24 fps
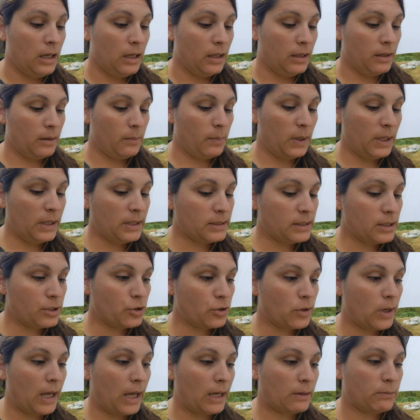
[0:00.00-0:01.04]
the biggest
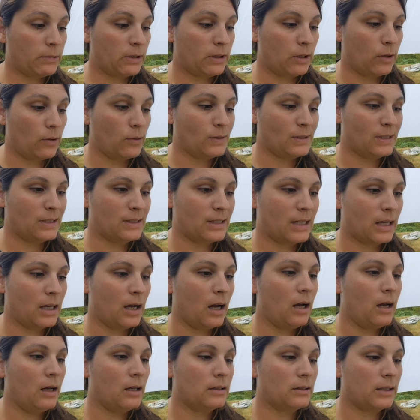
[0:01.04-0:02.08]
issue I had with those is they
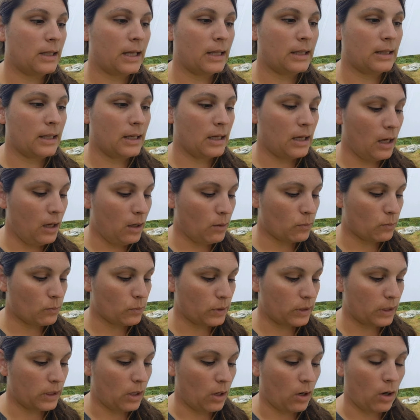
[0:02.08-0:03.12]
got like, they got
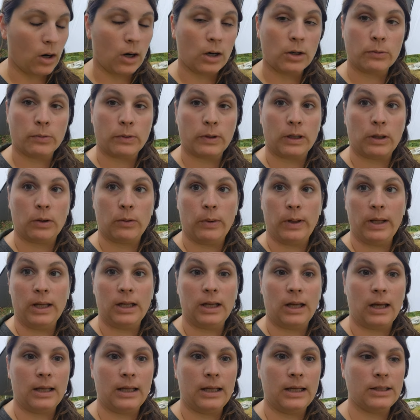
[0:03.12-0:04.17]
really hard really
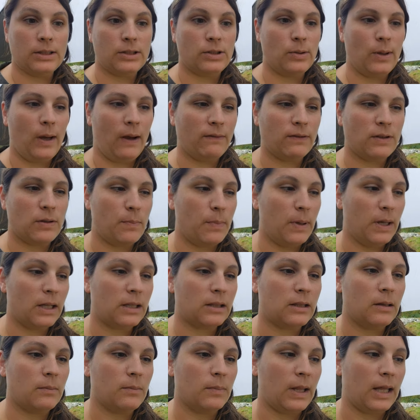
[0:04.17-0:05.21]
quick. I guess you have to
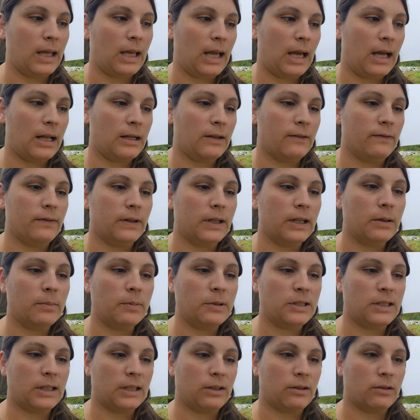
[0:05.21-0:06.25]
pick them like at a very
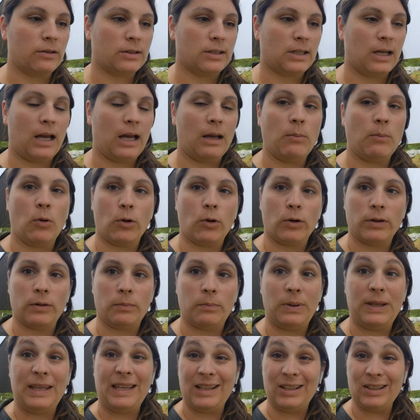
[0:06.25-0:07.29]
particular time or the
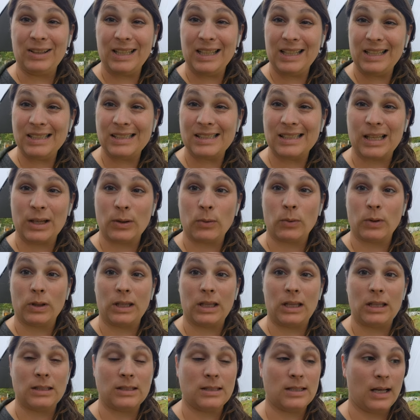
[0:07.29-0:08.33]
peelings get
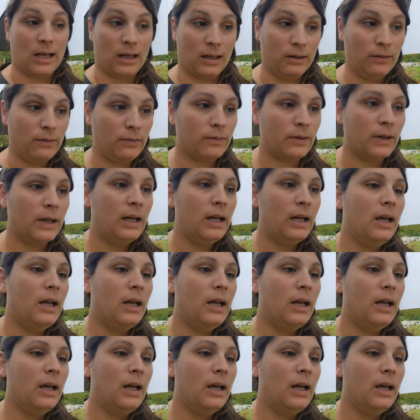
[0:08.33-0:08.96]
really tough.